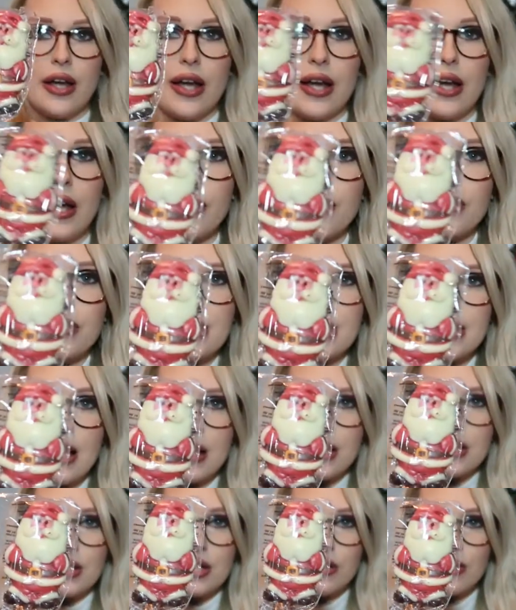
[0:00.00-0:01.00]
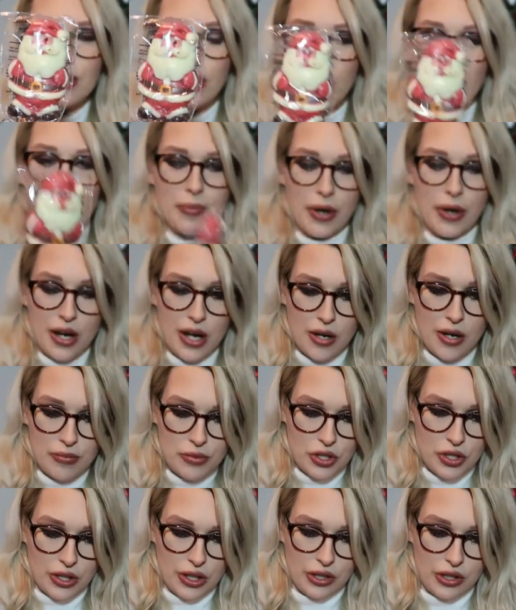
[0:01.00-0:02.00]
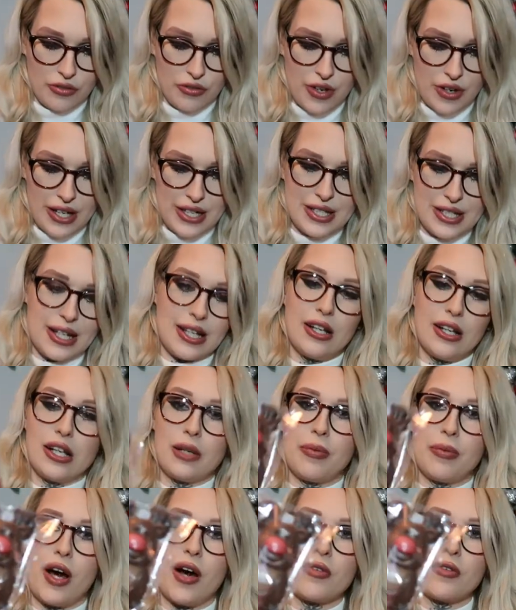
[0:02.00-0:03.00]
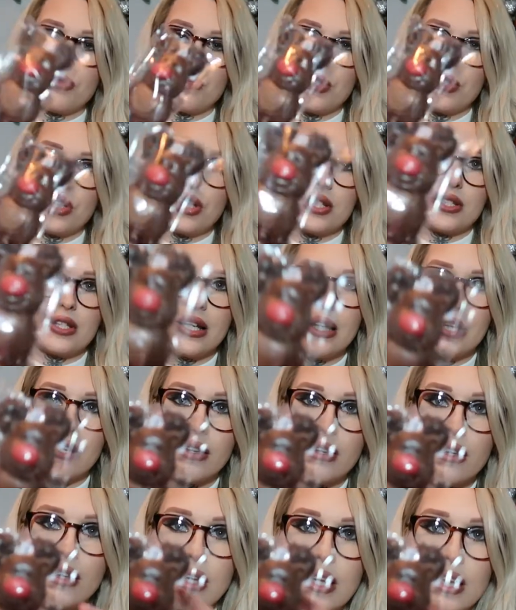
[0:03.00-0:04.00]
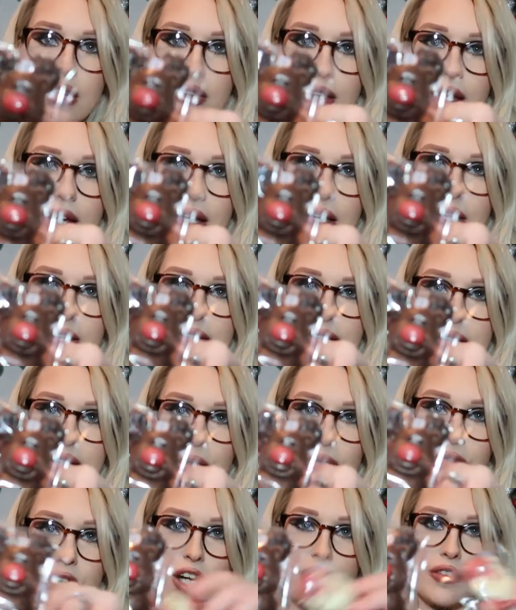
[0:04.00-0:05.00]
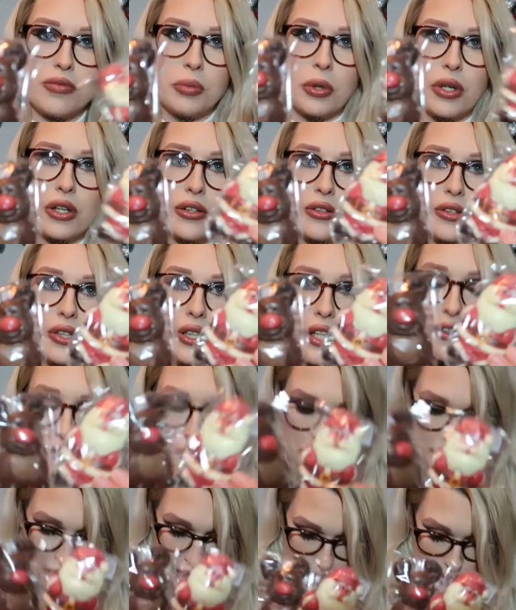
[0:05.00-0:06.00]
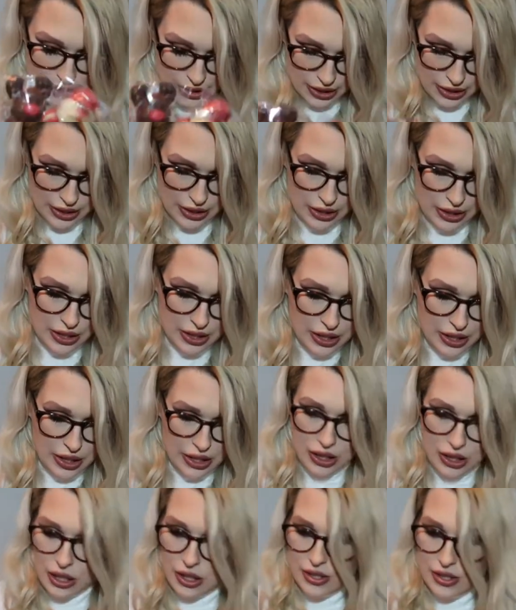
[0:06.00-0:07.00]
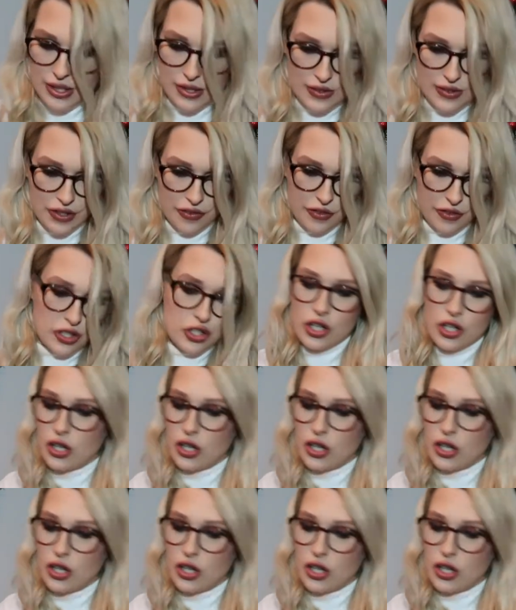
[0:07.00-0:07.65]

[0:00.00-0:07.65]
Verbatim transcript: um, Santa lollipop, chocolate reindeer lollipops, which is a little bit snapped off, but never mind. Lots of different